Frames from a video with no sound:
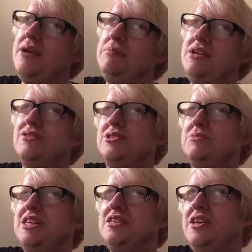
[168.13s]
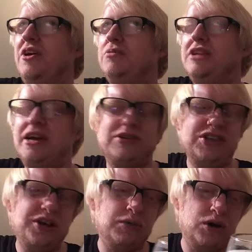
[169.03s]
that be, because I'm technically home now?
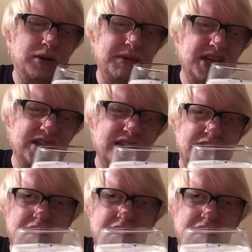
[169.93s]
You know what I mean.